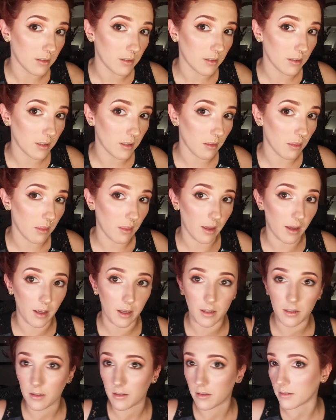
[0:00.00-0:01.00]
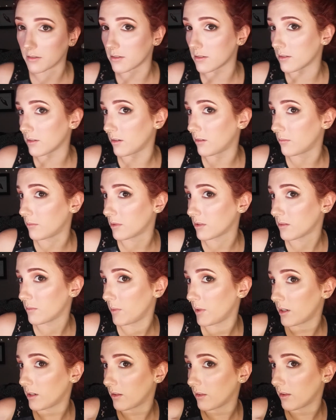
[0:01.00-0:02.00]
Like that looks so much
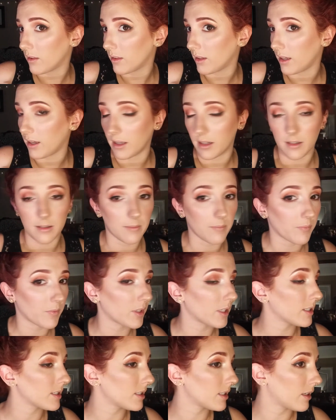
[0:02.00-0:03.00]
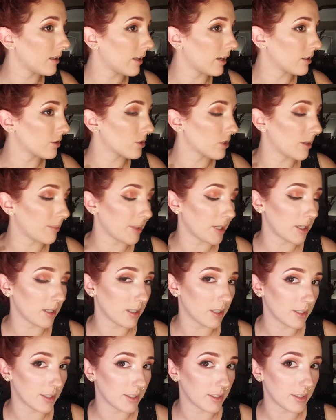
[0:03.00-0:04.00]
better than that. Like, see that shimmer?
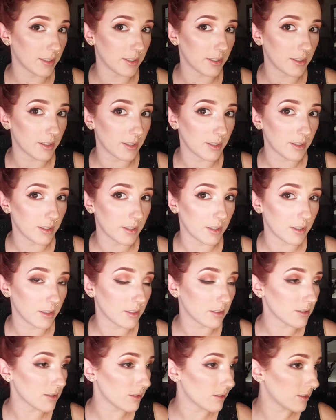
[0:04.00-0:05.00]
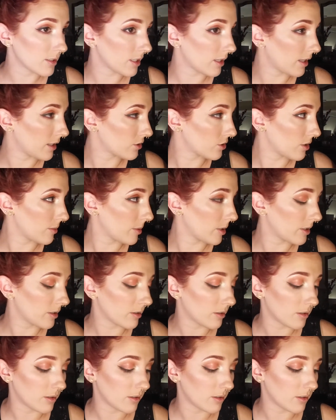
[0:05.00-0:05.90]
Do you see that shimmer?